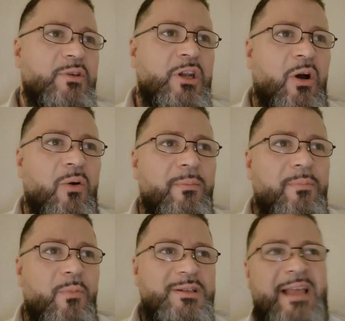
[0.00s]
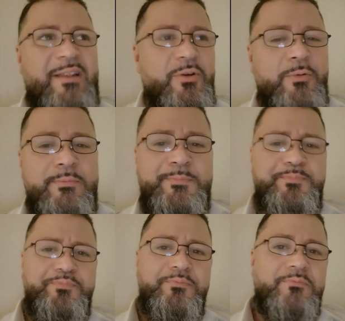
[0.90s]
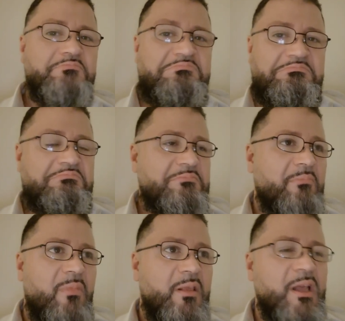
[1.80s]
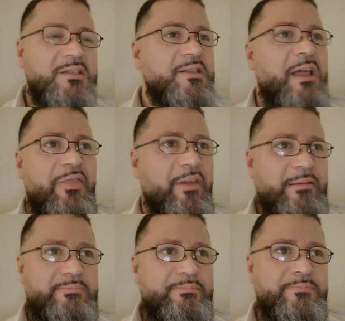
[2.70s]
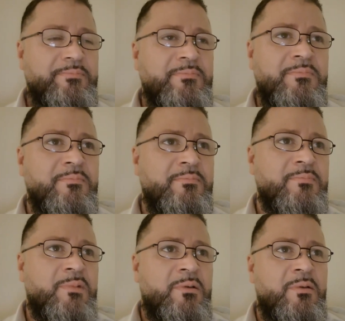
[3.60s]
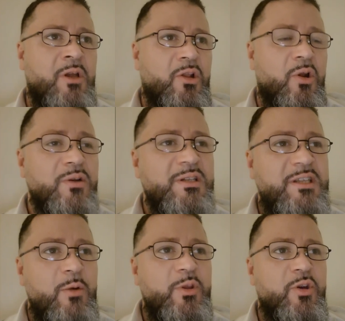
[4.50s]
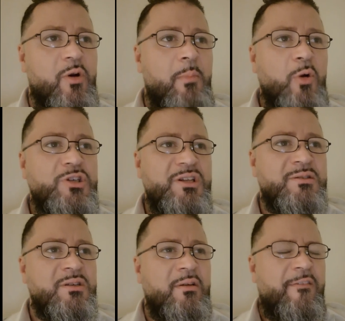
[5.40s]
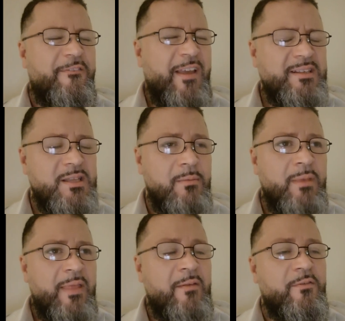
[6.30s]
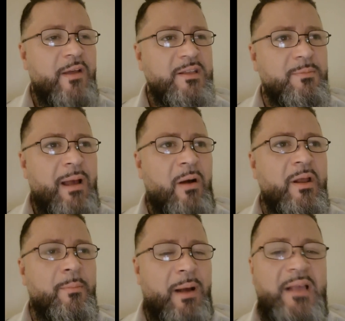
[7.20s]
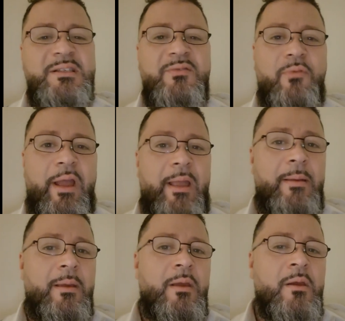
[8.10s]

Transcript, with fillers: You know, what does that do? Does nothing. Learn to deal with your emotions, face them, and then vent them out in a positive way.